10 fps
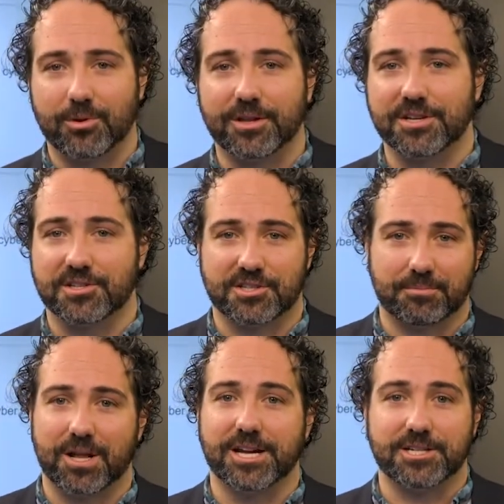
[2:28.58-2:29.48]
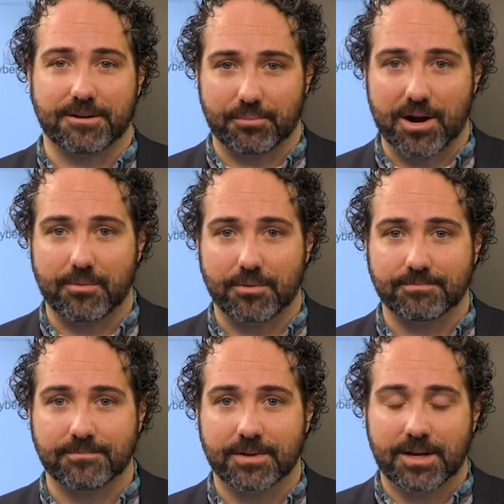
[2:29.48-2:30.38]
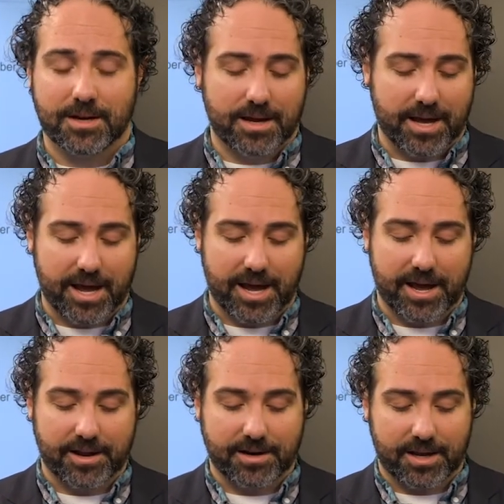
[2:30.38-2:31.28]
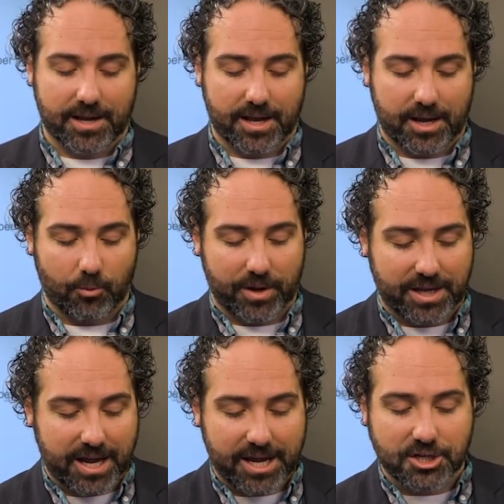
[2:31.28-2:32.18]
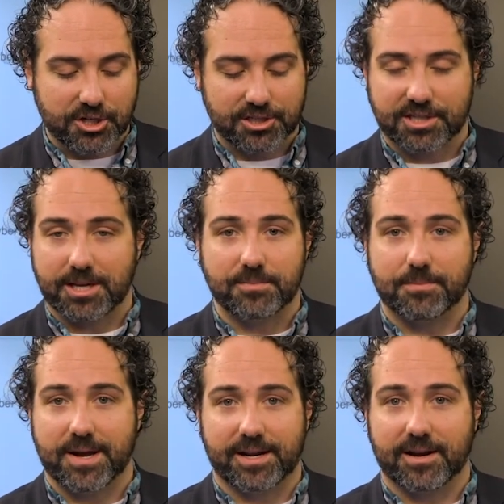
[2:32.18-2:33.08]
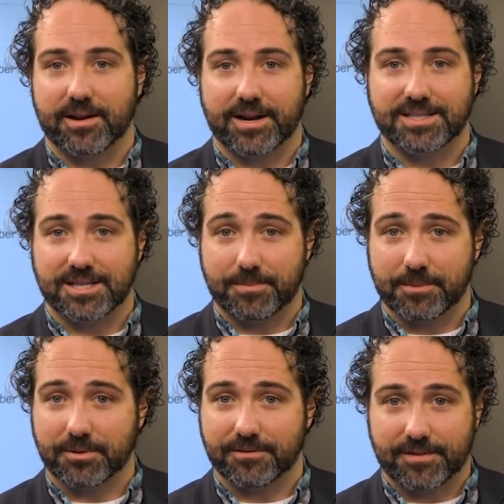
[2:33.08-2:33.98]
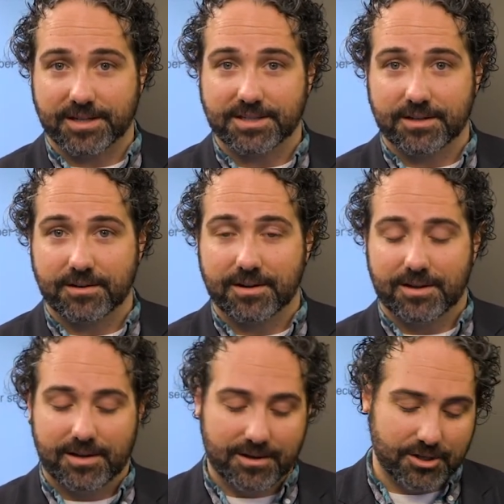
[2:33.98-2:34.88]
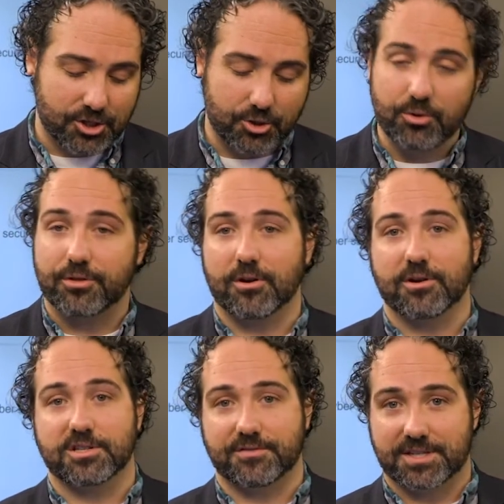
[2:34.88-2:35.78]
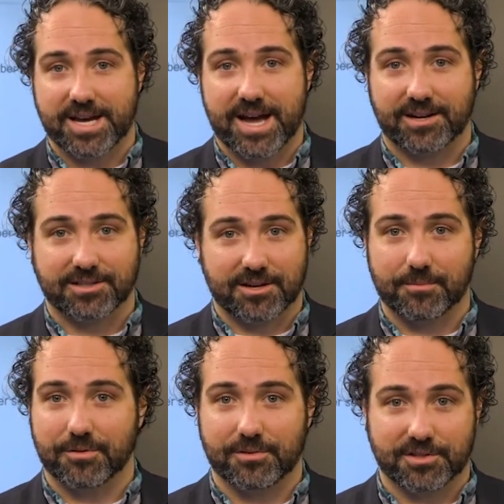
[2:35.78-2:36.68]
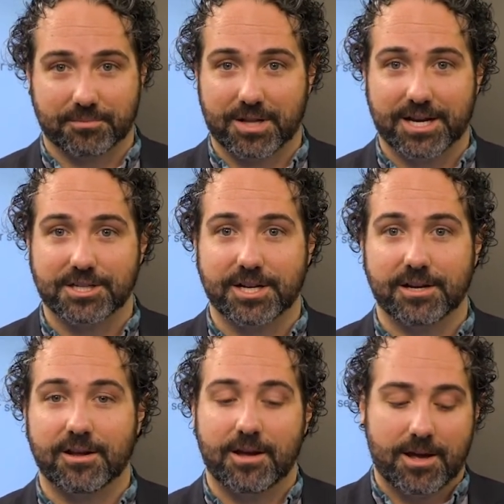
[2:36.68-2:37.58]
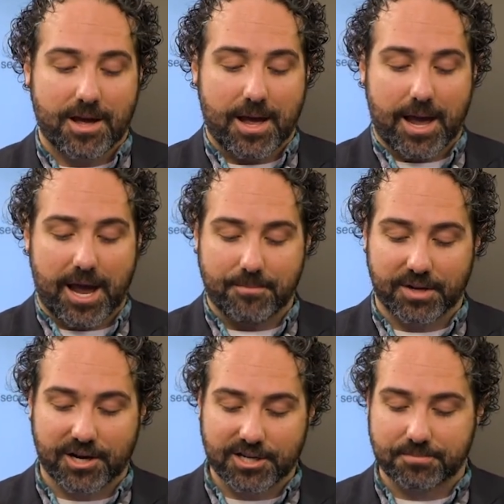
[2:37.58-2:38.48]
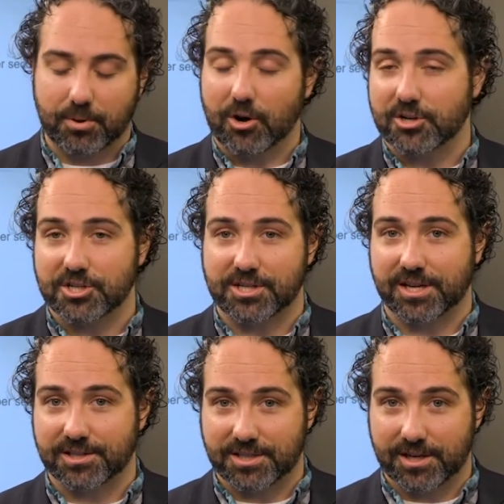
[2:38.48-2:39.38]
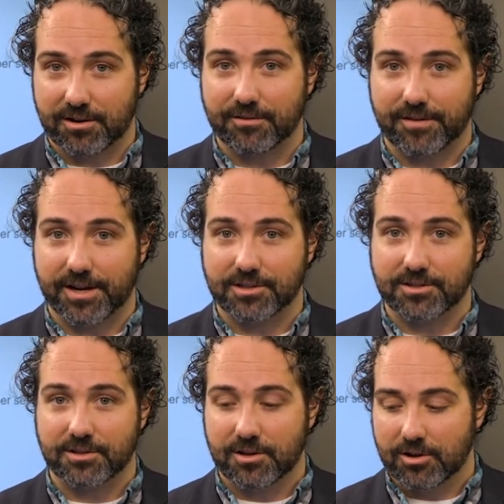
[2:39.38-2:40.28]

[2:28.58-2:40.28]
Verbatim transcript: really is a supply chain problem. And we can't just keep depending on IT people to fix it. 2/3 of attacks come through the supply chain. And because purchasing is the interface